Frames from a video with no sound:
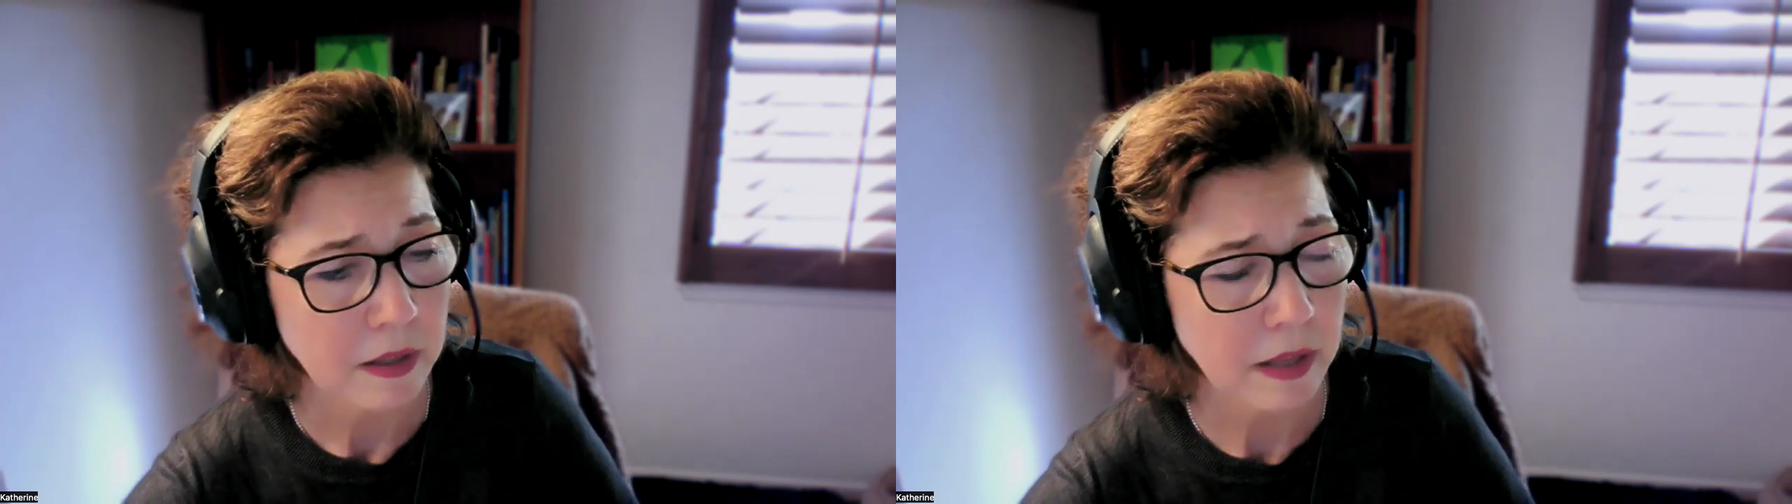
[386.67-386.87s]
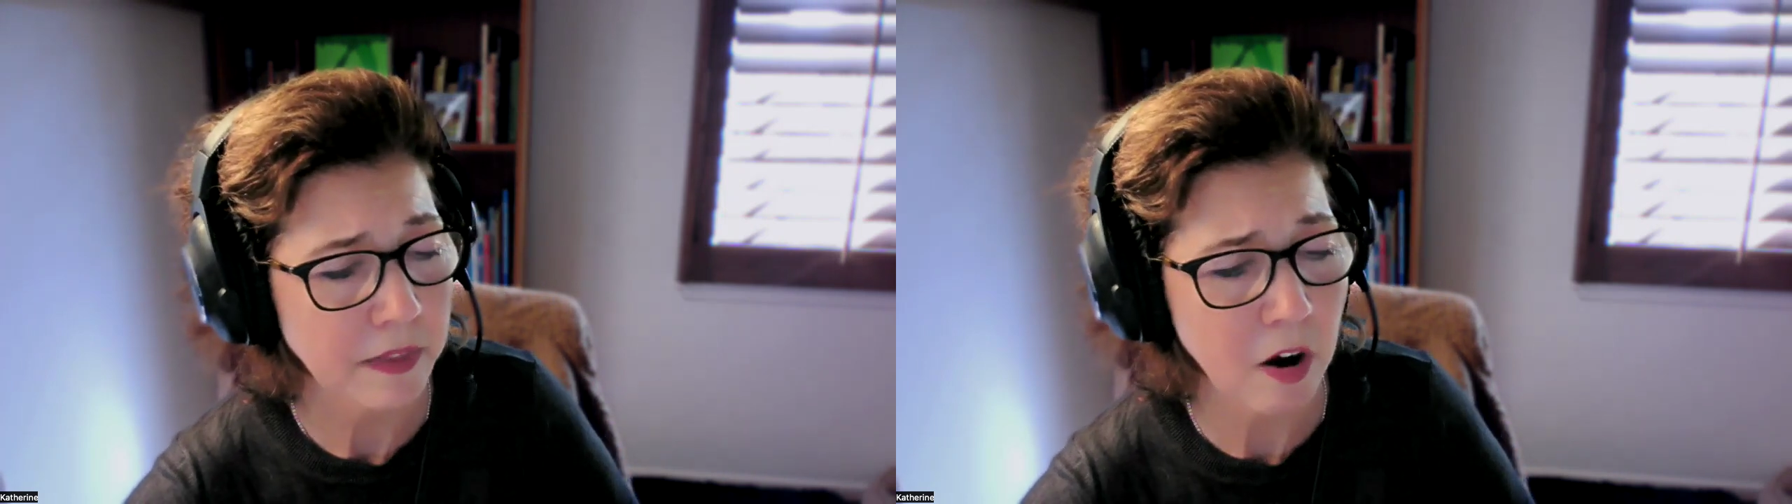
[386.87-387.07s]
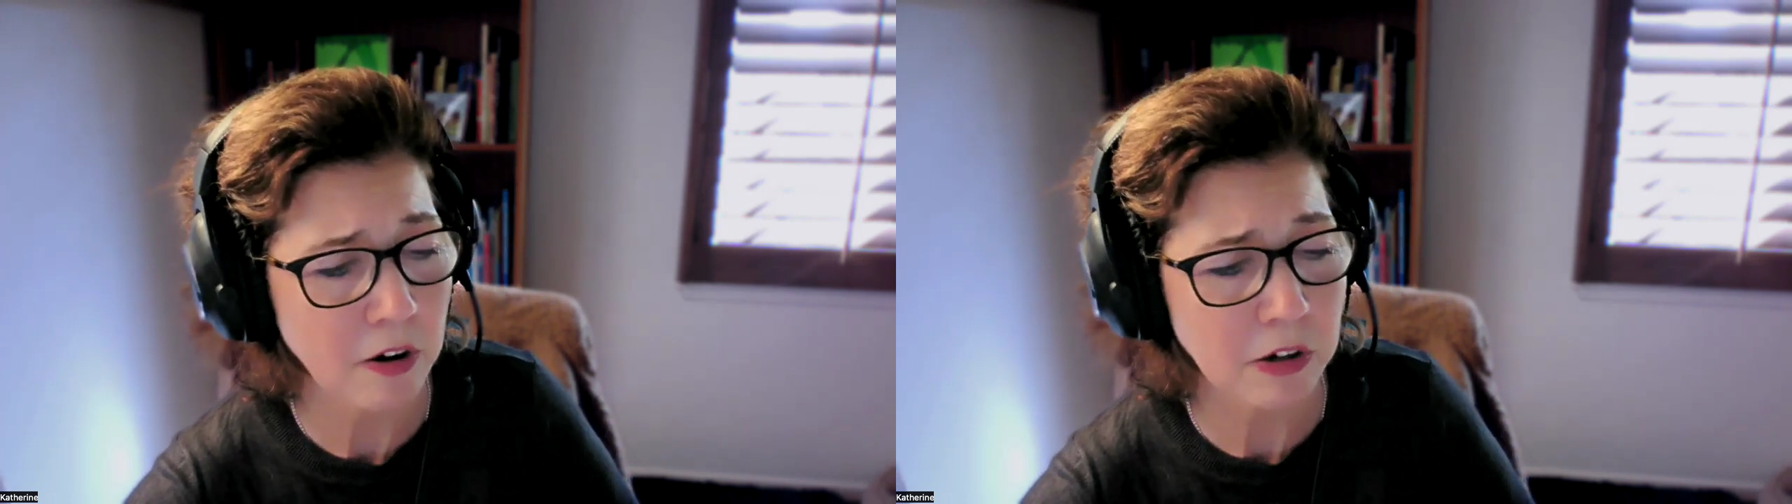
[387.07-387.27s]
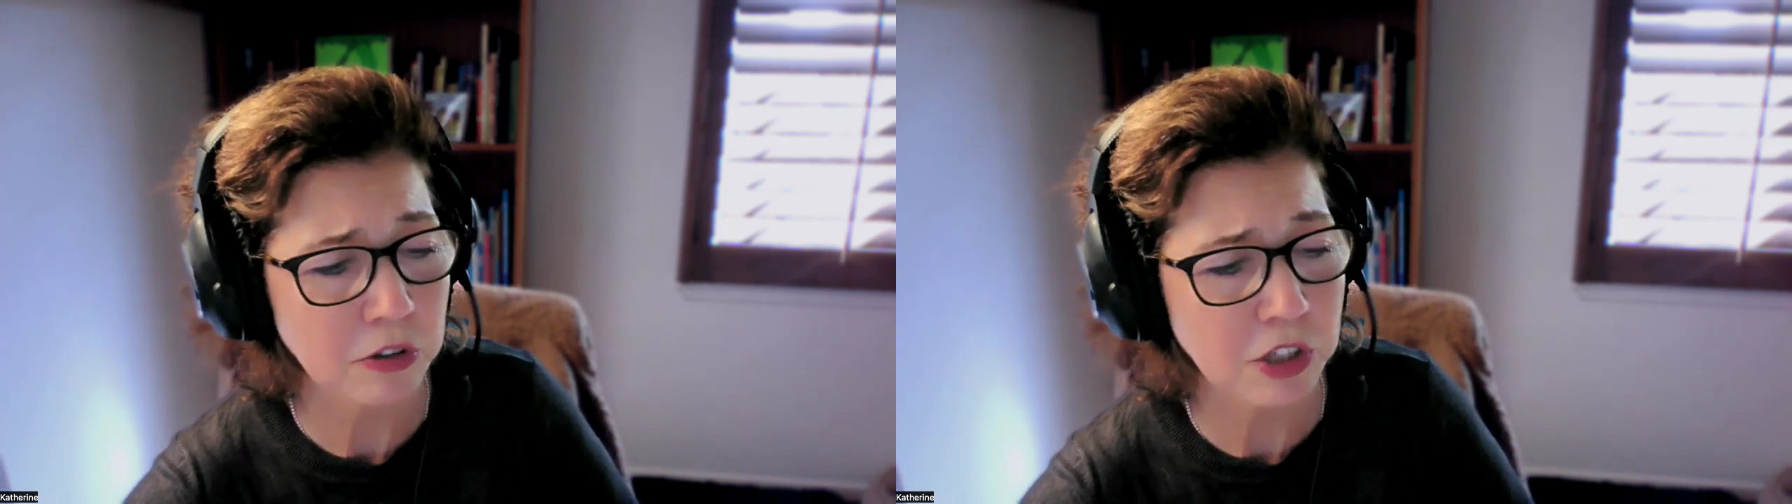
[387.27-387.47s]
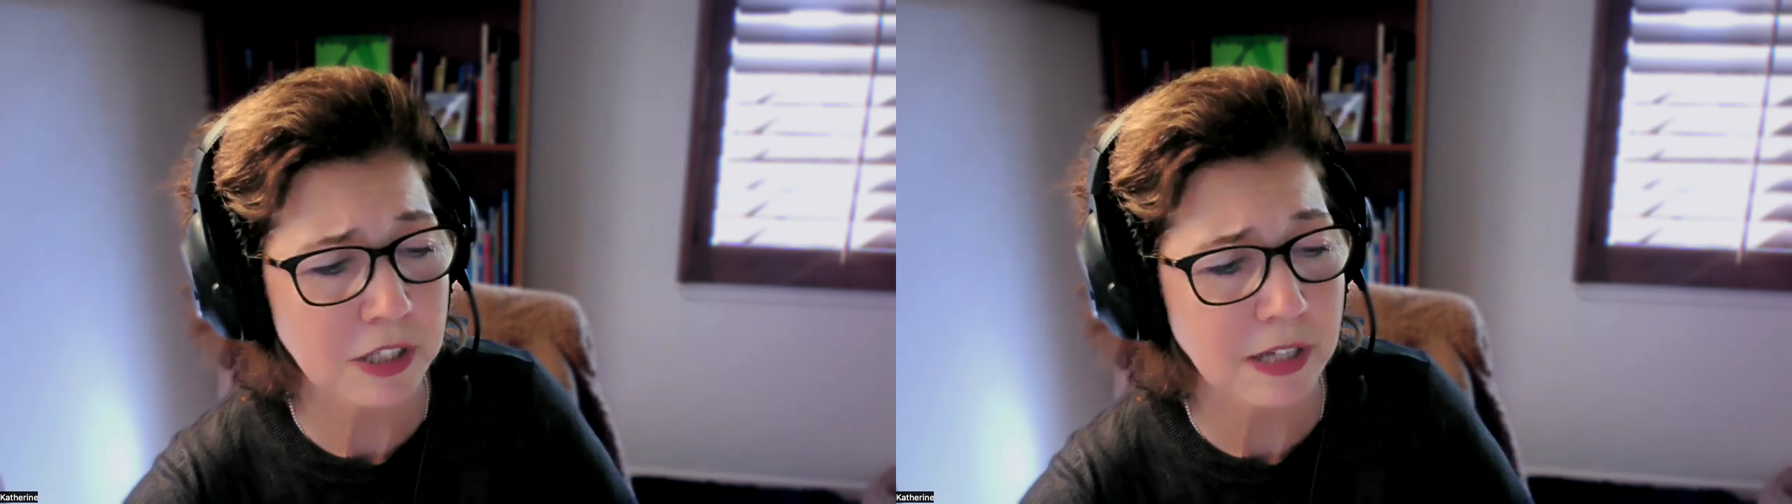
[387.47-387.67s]
And the article
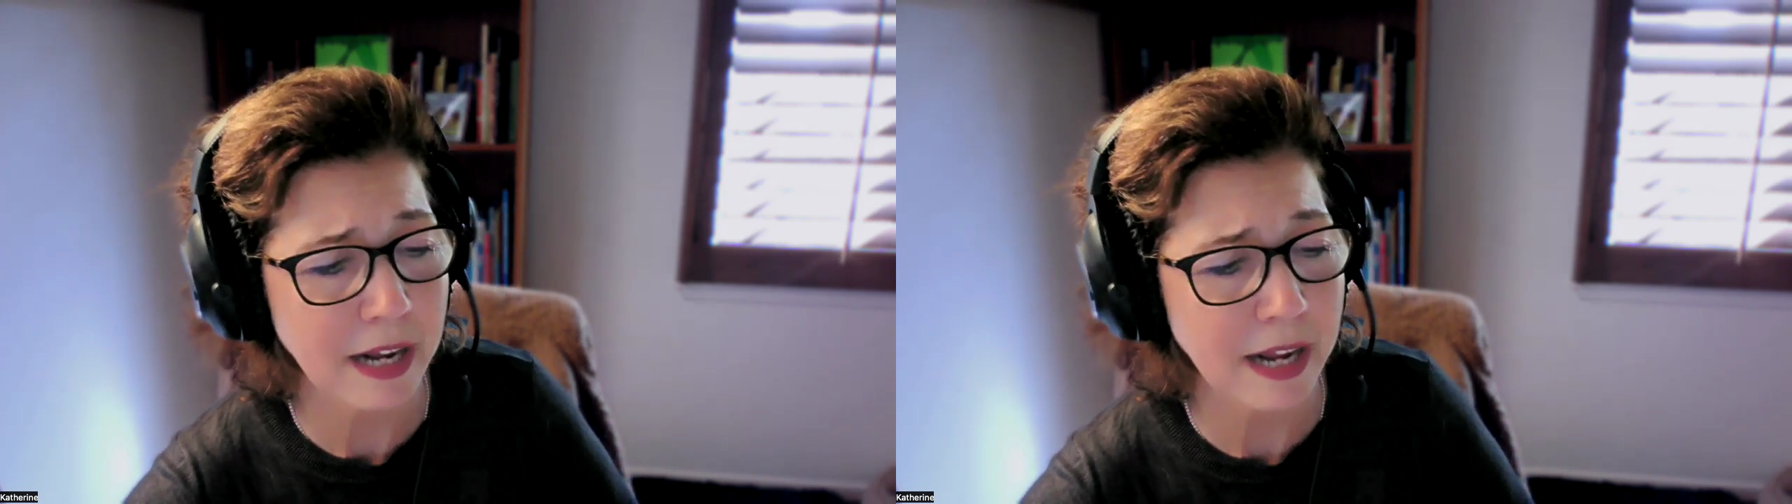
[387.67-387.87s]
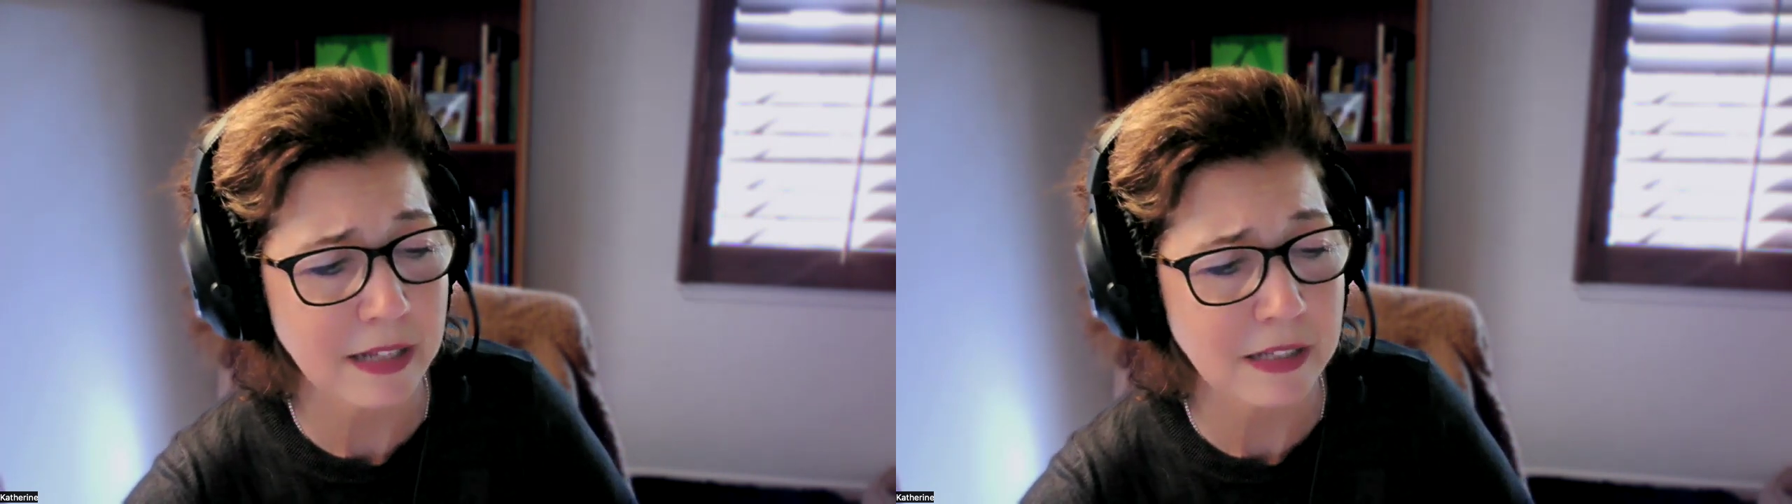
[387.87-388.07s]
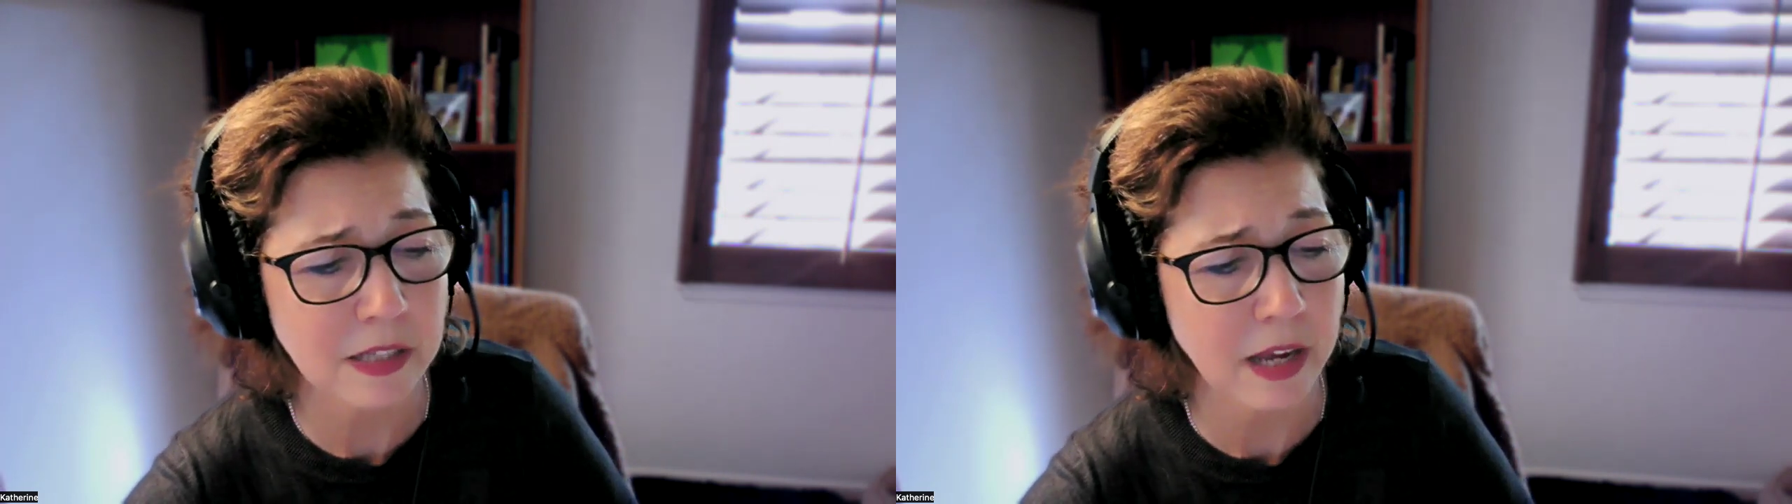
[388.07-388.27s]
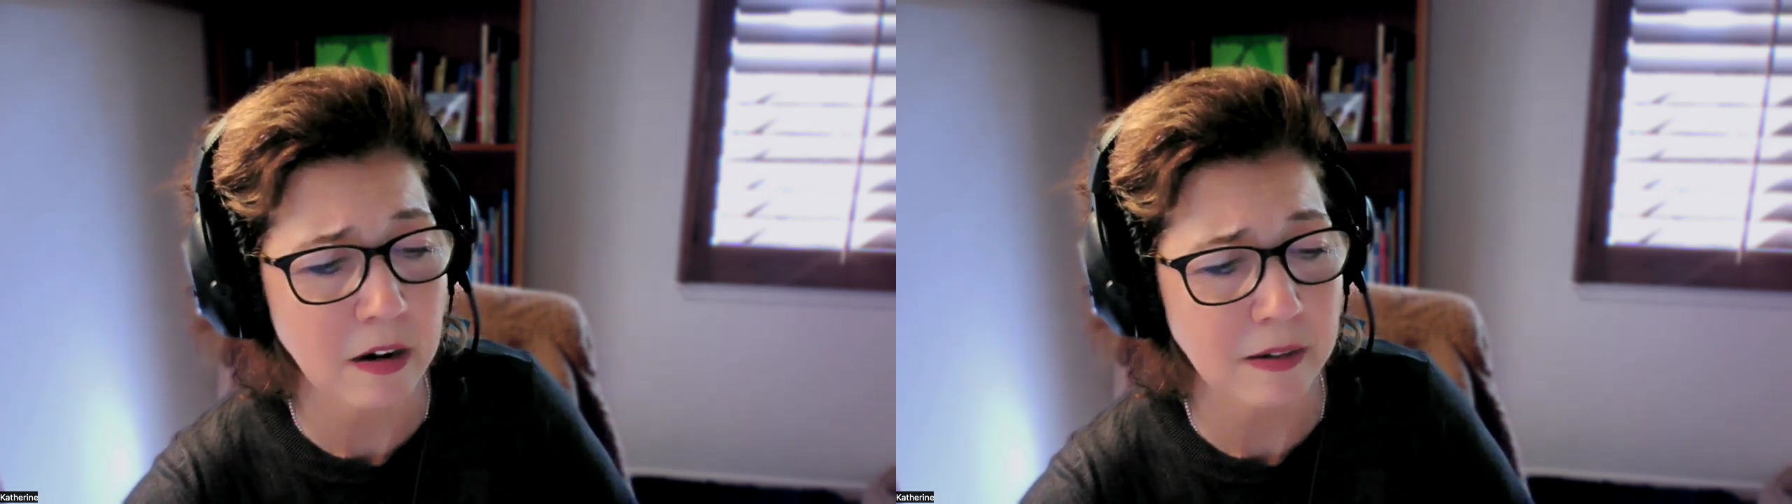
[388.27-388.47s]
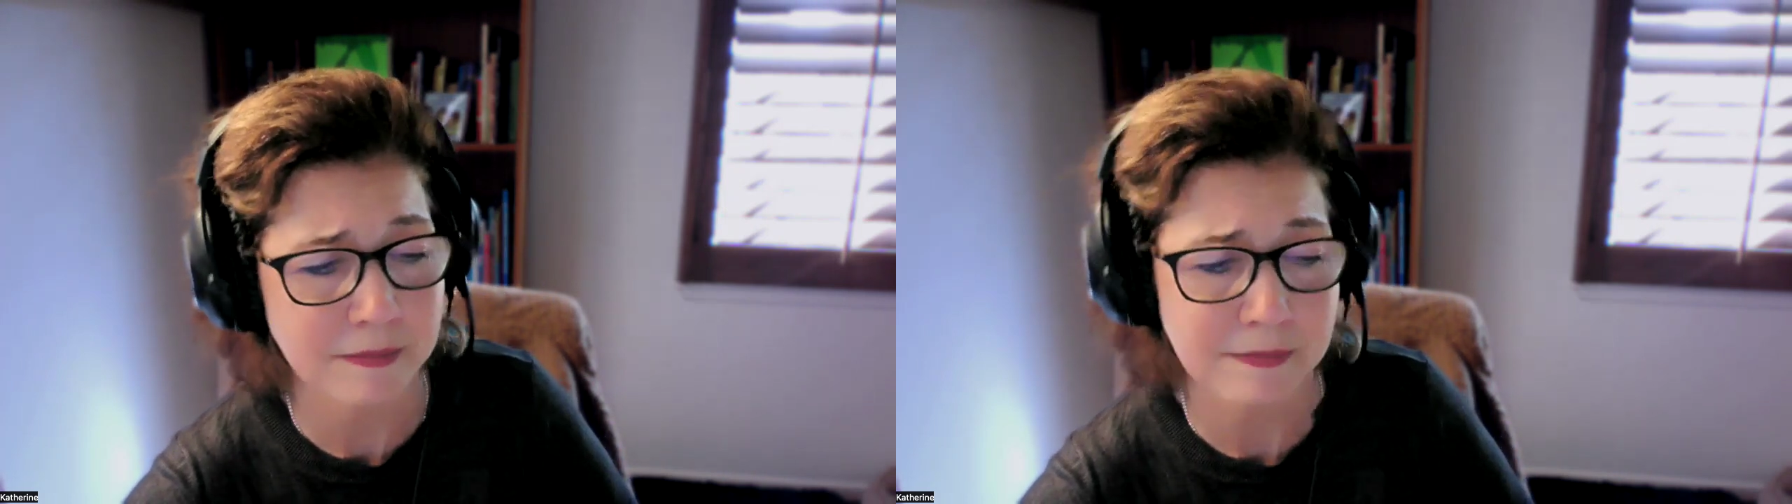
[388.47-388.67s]
just kind of ends
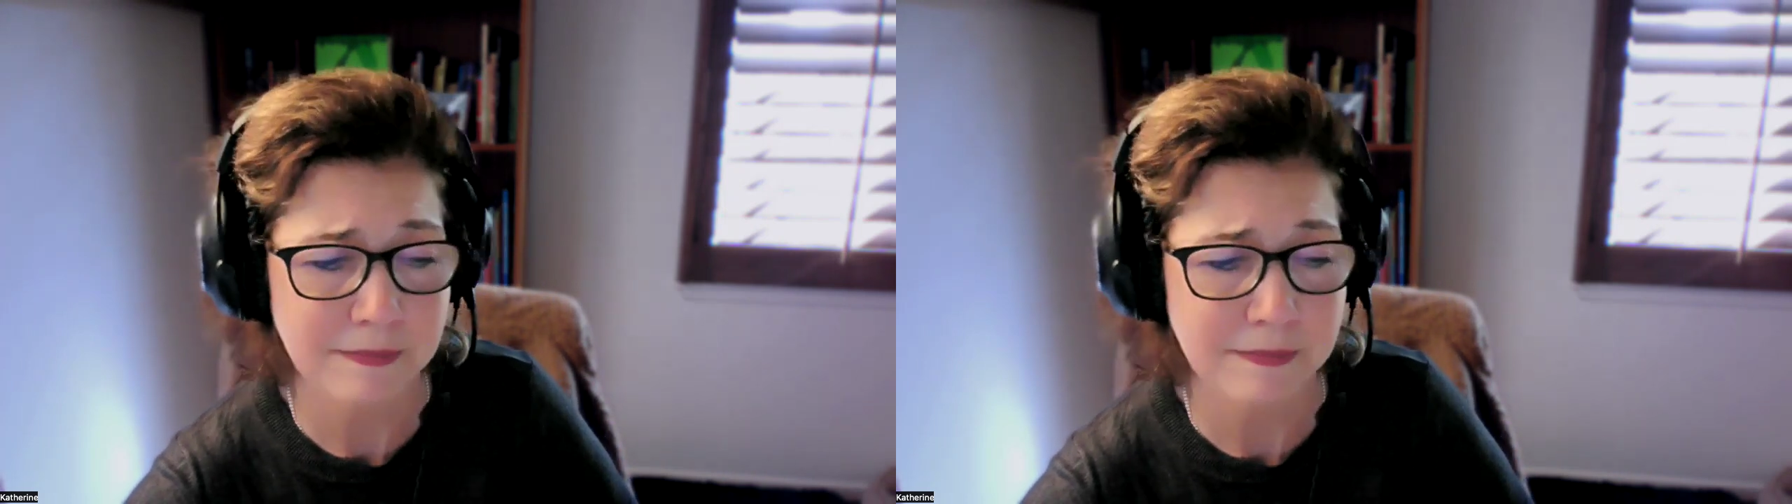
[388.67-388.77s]
there.